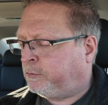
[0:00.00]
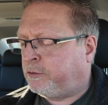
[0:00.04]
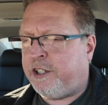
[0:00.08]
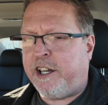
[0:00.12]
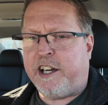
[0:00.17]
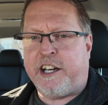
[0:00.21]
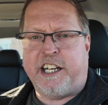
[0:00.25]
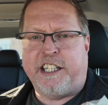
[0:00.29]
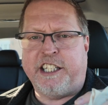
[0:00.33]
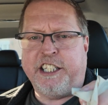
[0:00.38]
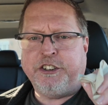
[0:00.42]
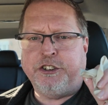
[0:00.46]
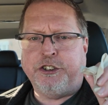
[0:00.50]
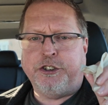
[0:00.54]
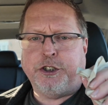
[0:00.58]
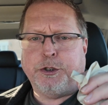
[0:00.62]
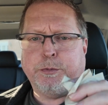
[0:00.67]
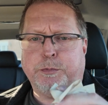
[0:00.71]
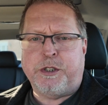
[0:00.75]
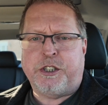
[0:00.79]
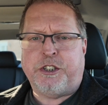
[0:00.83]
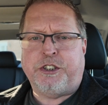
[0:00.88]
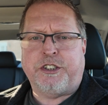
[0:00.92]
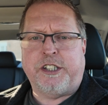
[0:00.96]
Yeah, I like the little
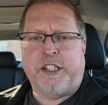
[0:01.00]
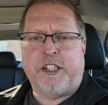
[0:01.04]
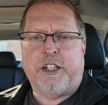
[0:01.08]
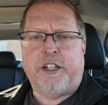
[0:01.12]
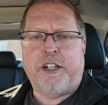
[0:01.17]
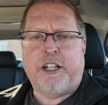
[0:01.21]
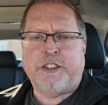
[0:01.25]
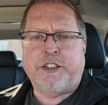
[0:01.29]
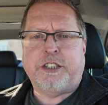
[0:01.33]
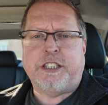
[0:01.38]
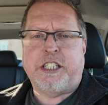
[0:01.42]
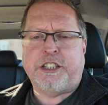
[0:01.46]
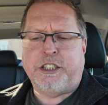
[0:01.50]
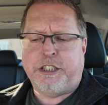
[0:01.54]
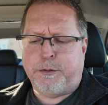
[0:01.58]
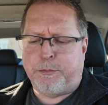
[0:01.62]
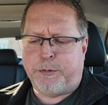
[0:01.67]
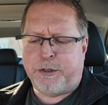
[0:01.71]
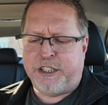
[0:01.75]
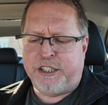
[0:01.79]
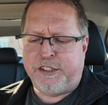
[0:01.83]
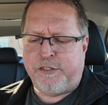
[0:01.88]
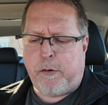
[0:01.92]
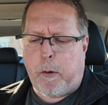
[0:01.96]
sprinkles on there. That's actually a
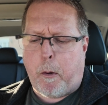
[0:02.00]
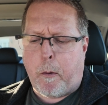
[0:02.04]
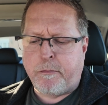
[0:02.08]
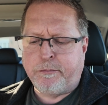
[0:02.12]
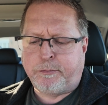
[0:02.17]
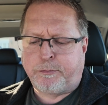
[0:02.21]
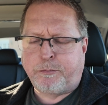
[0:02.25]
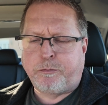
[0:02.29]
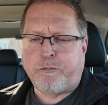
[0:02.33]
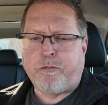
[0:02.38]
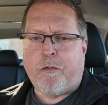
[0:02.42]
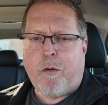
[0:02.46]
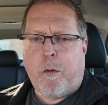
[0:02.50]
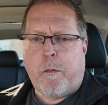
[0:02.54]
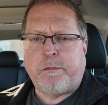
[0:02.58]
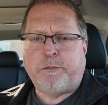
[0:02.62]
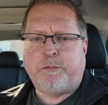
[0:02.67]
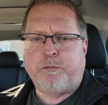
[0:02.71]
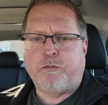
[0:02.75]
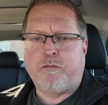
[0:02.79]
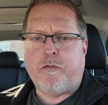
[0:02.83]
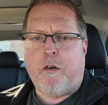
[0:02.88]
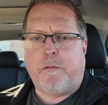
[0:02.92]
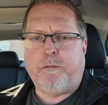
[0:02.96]
pretty
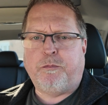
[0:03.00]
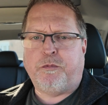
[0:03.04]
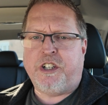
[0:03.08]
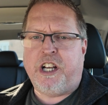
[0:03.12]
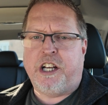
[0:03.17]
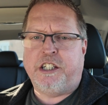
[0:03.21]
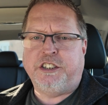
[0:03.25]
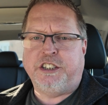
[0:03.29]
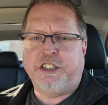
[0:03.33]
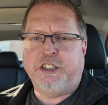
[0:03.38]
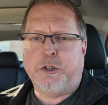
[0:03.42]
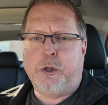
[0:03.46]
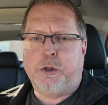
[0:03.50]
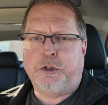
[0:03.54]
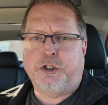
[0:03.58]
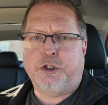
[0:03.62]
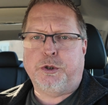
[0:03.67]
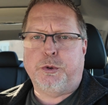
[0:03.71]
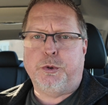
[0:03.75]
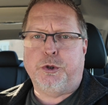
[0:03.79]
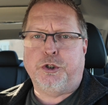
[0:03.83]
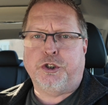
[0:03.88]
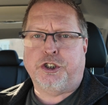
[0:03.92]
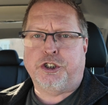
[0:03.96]
tasty old
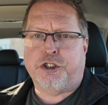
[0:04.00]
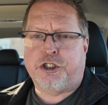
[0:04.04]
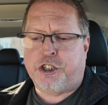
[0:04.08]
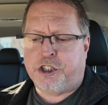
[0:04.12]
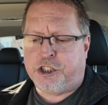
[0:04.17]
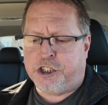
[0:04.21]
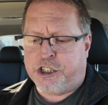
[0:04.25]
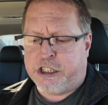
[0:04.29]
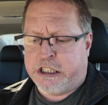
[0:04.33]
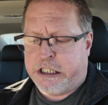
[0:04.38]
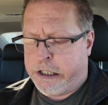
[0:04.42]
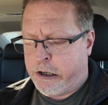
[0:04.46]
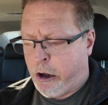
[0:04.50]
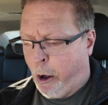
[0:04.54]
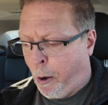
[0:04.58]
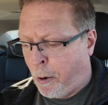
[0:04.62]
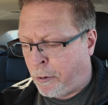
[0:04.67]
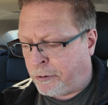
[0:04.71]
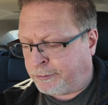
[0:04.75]
school sugar cookie.